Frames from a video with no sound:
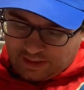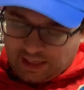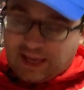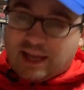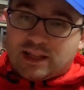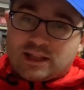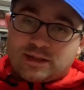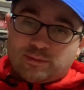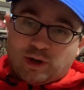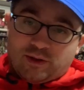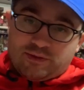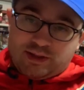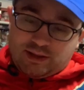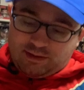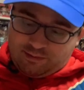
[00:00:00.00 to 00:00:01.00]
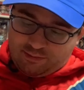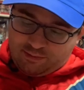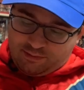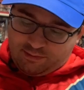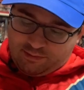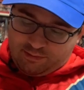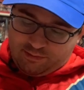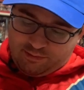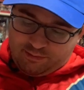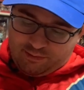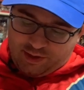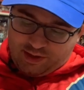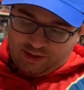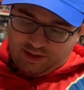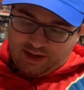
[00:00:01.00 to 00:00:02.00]
And the Smurfs.
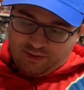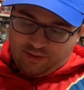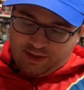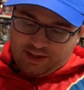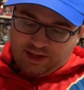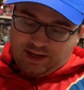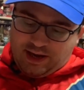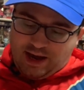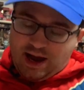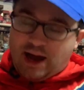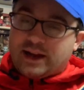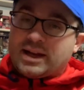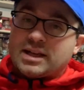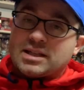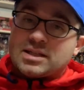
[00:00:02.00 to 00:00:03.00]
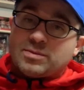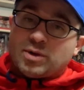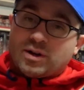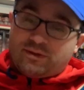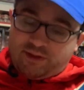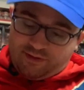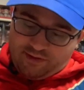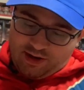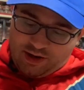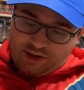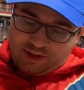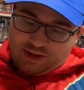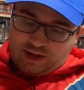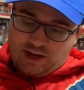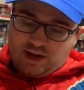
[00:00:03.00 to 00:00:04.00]
But there's not really any high-end Smurfs figures.
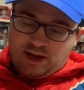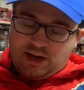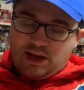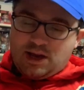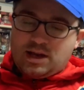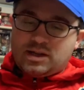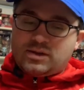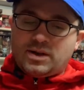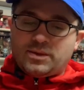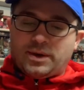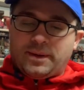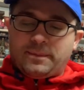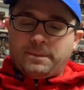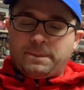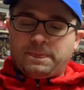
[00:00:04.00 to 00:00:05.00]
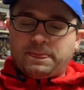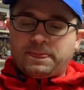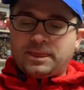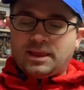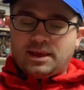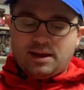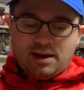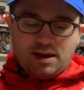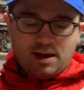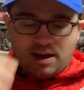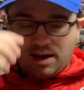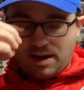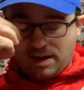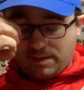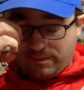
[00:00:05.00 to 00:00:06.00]
So anyway,
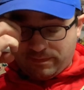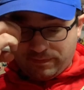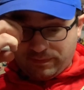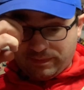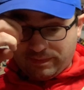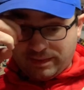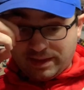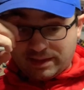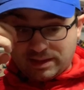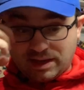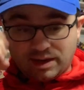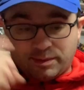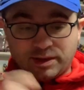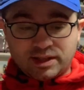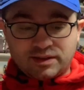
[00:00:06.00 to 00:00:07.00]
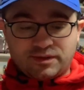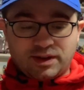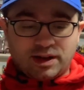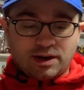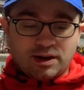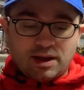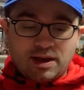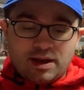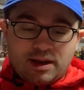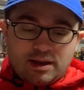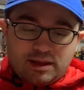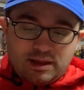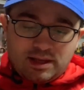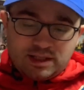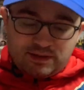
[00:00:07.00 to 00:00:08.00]
let's talk about this figure.
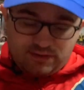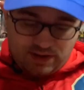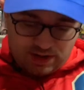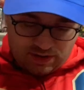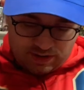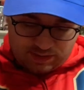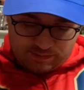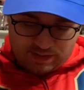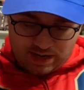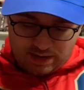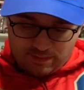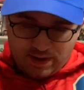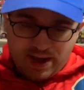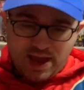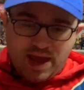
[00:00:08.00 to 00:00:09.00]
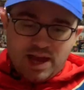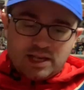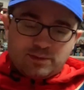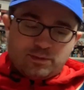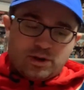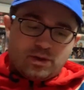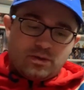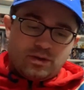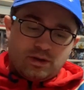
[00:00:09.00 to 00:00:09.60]
This figure is made by Hasbro.